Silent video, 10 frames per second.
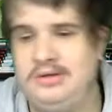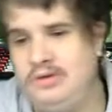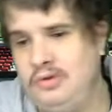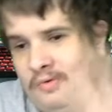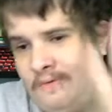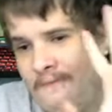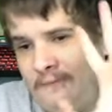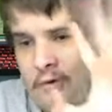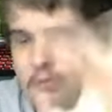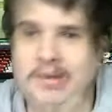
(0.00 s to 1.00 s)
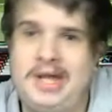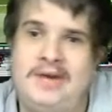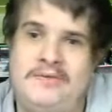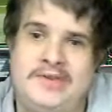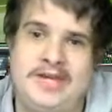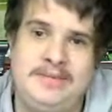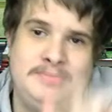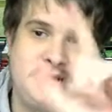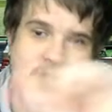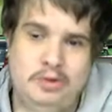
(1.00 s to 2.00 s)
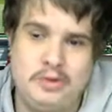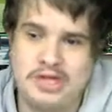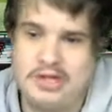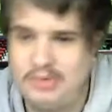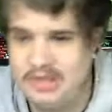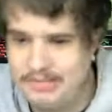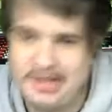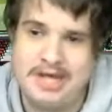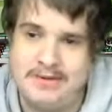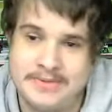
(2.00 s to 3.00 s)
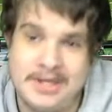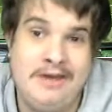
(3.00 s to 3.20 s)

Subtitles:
your four playoff teams, and who's going to win the playoffs.